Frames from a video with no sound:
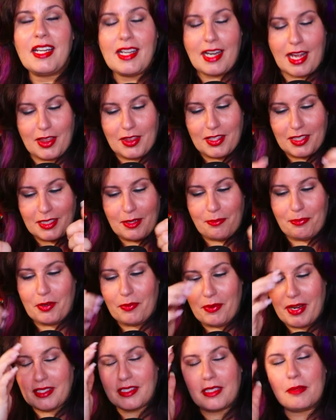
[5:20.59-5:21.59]
And I looked up
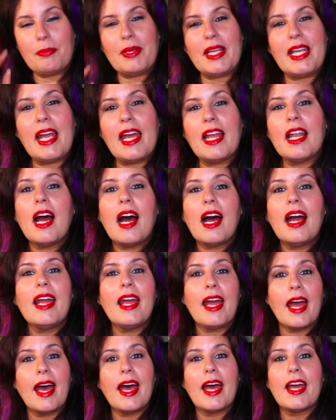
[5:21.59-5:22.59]
the recipe, and I
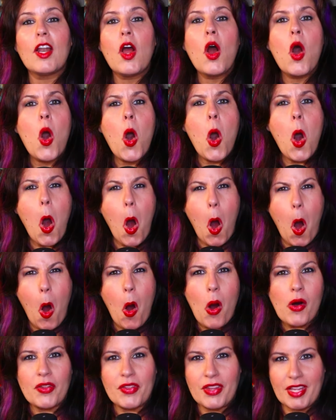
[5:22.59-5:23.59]
had
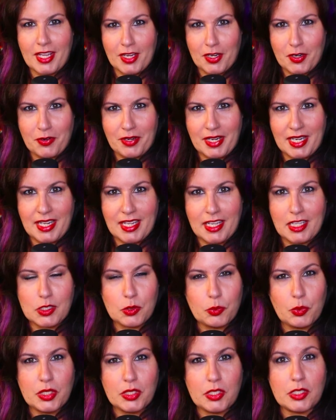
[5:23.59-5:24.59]
all the
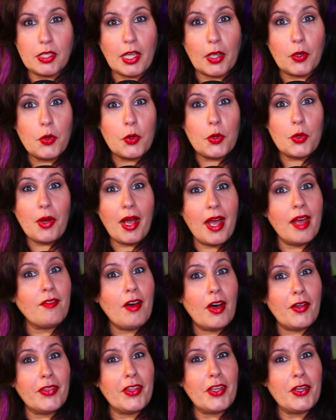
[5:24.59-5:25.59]
ingredients, which is like, ooh, I
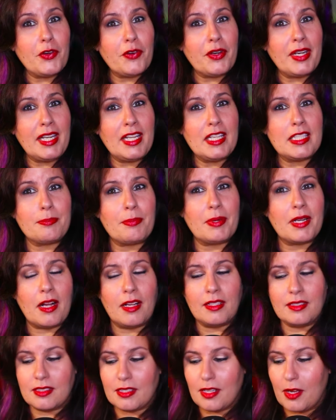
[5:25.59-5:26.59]
have all the ingredients, but
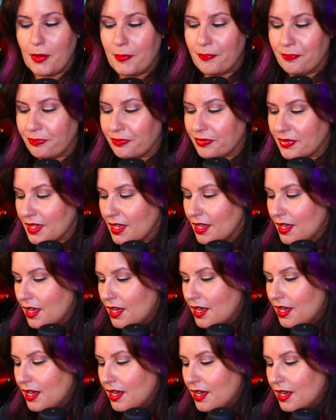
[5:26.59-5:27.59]
also,
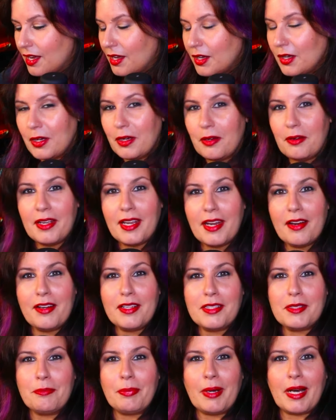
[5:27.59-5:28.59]
who
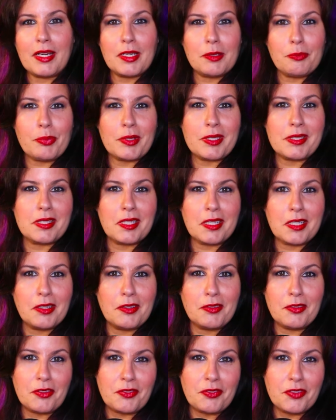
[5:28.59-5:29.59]
carries a bottle of
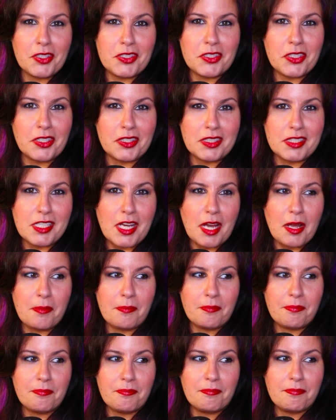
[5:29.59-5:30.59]
Prosecco in the fridge all the
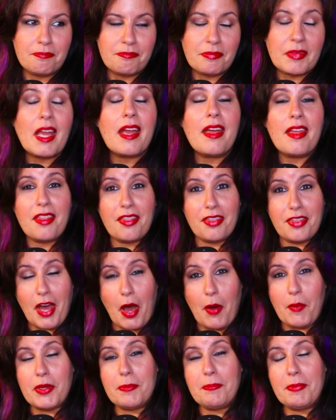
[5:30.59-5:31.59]
time?
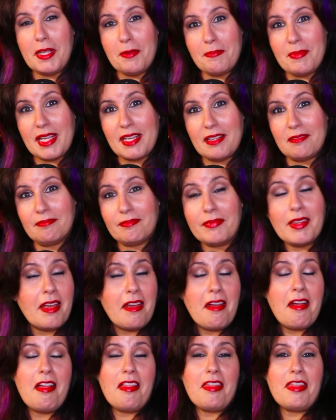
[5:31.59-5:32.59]
That would be me.
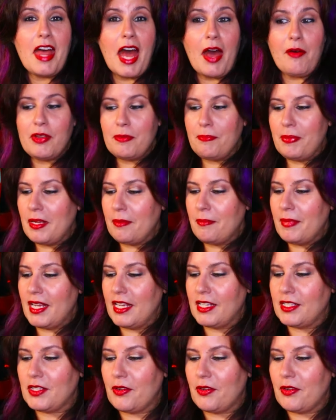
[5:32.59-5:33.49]
That would be me.